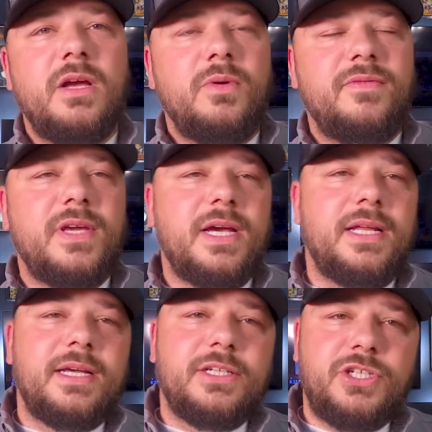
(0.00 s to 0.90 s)
We've
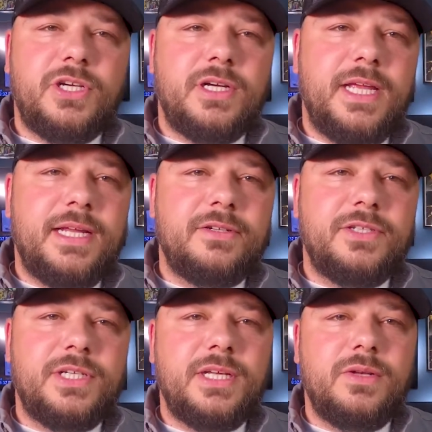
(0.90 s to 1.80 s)
got a Sean
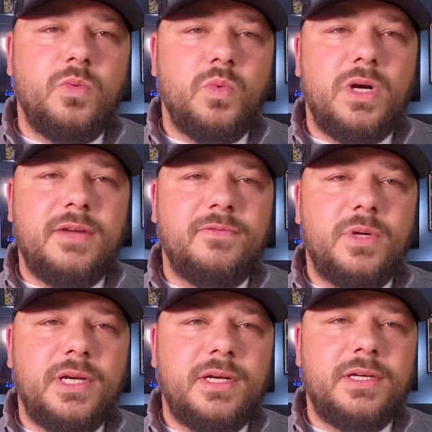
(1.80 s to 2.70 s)
Anderson 1 of
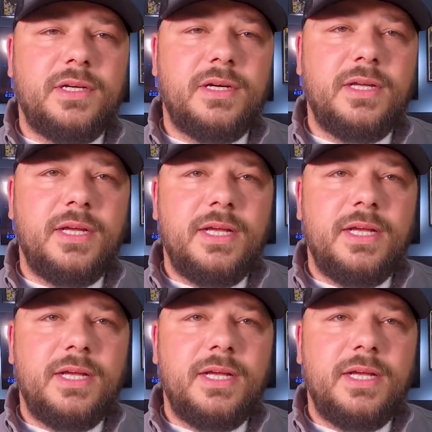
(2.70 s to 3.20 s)
100